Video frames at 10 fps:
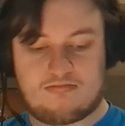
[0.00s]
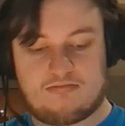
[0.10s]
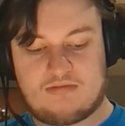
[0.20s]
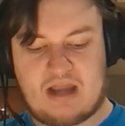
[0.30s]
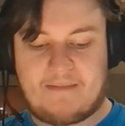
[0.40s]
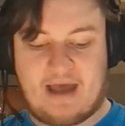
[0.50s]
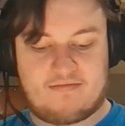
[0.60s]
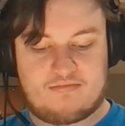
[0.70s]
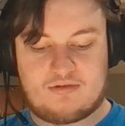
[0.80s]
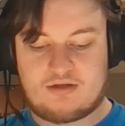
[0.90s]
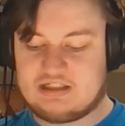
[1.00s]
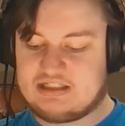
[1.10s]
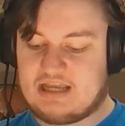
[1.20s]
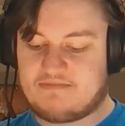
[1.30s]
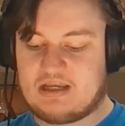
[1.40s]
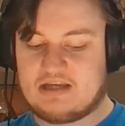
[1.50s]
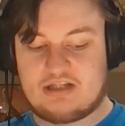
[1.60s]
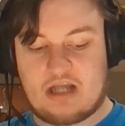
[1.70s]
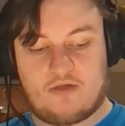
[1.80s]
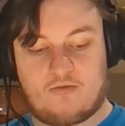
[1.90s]
Not bad. Does the same thing as
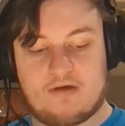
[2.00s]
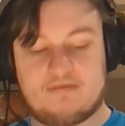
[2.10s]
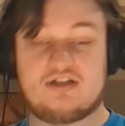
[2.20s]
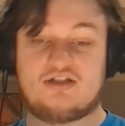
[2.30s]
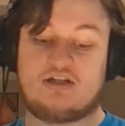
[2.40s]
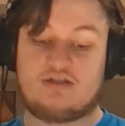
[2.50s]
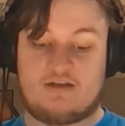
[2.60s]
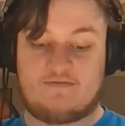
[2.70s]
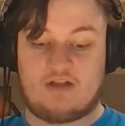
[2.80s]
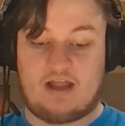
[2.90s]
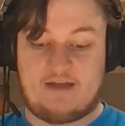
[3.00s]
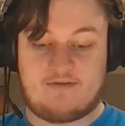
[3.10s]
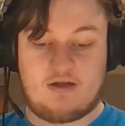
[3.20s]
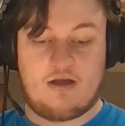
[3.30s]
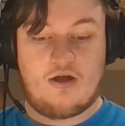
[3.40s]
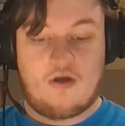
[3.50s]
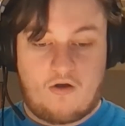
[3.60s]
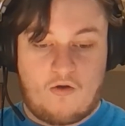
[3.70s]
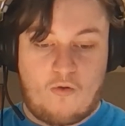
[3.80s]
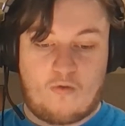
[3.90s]
the other one, just doesn't give you life.
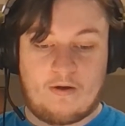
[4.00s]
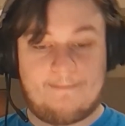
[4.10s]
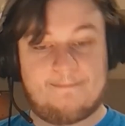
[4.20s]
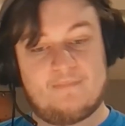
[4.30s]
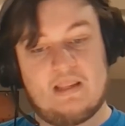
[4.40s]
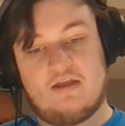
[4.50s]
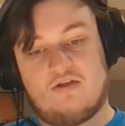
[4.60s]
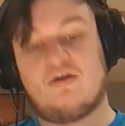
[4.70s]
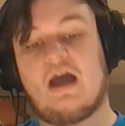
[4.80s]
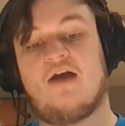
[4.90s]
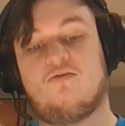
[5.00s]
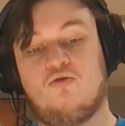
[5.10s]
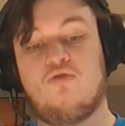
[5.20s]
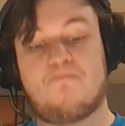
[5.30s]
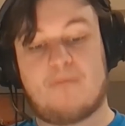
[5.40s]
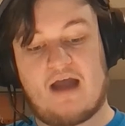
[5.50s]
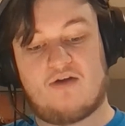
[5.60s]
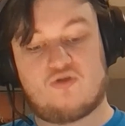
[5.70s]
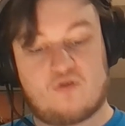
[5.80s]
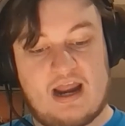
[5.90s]
Or you got
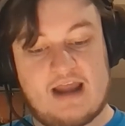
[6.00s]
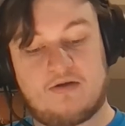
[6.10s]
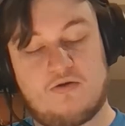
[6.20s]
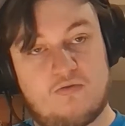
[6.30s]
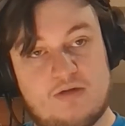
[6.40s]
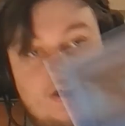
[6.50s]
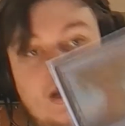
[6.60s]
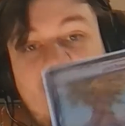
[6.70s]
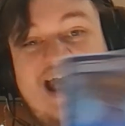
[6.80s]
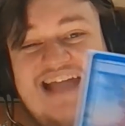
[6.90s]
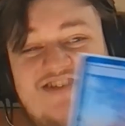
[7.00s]
Rootbound Crag, which enters